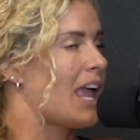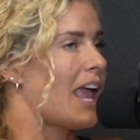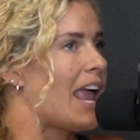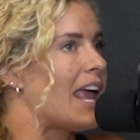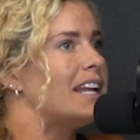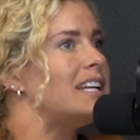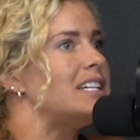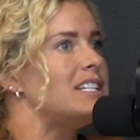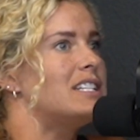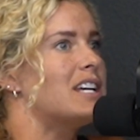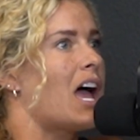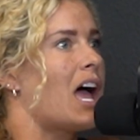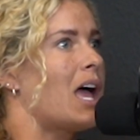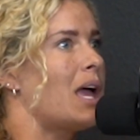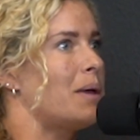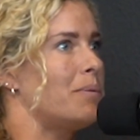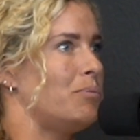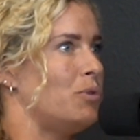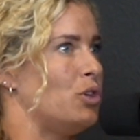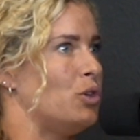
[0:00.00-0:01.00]

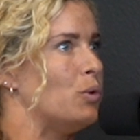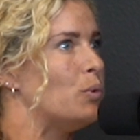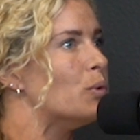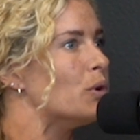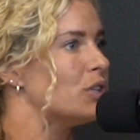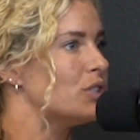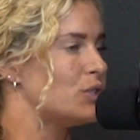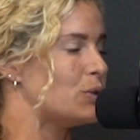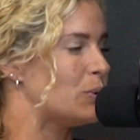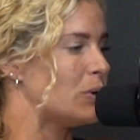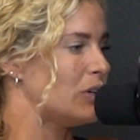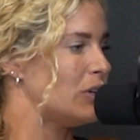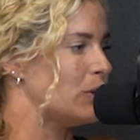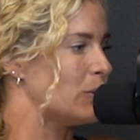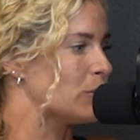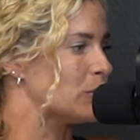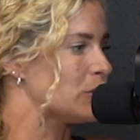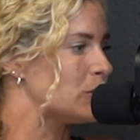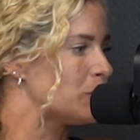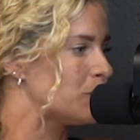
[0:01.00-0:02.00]
anytime you are doing
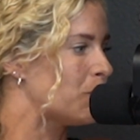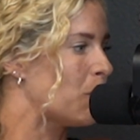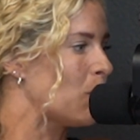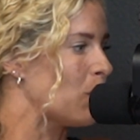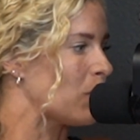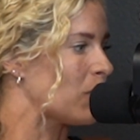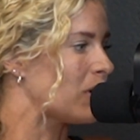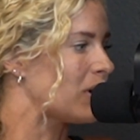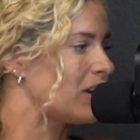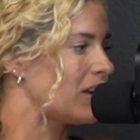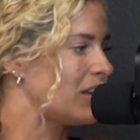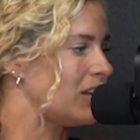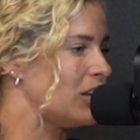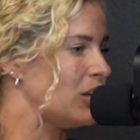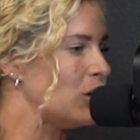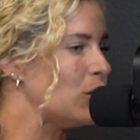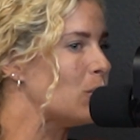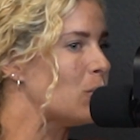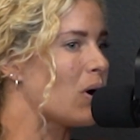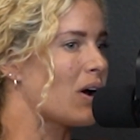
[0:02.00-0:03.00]
your sport,
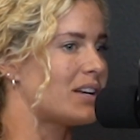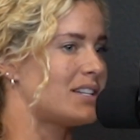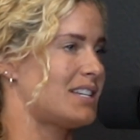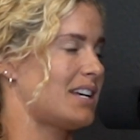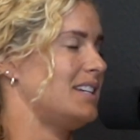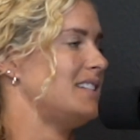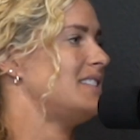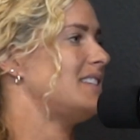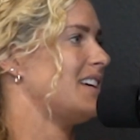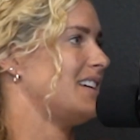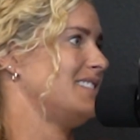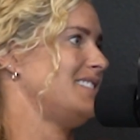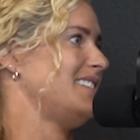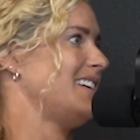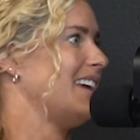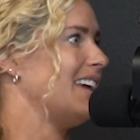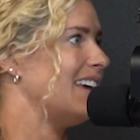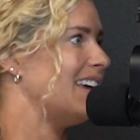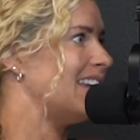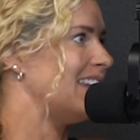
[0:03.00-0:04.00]
you are
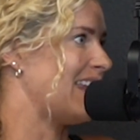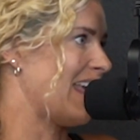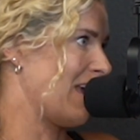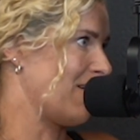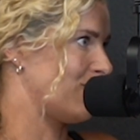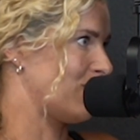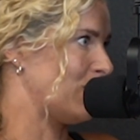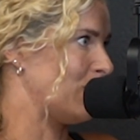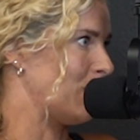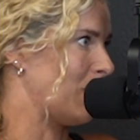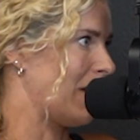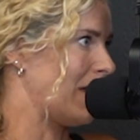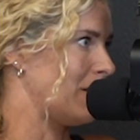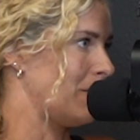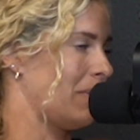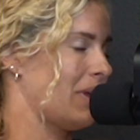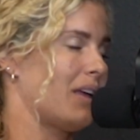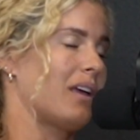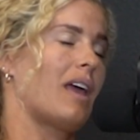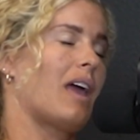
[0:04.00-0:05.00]
dissecting it in every way
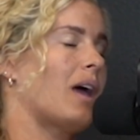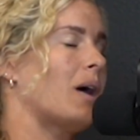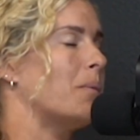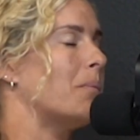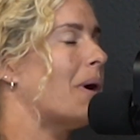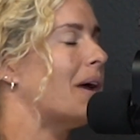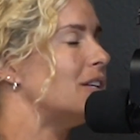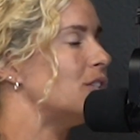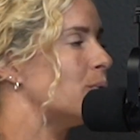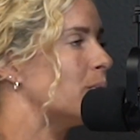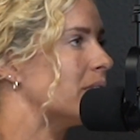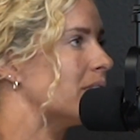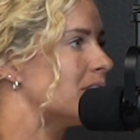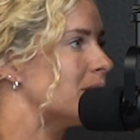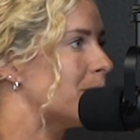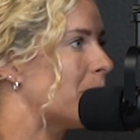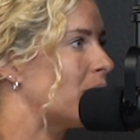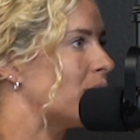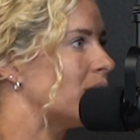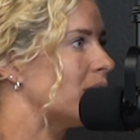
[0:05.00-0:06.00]
to be like, how am I doing
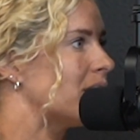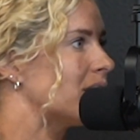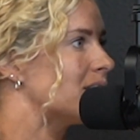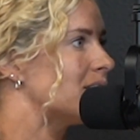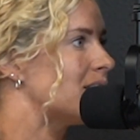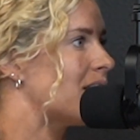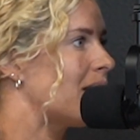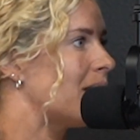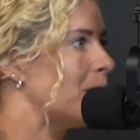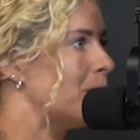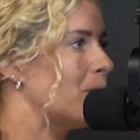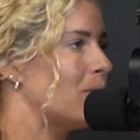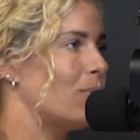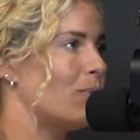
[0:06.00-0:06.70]
this better next time?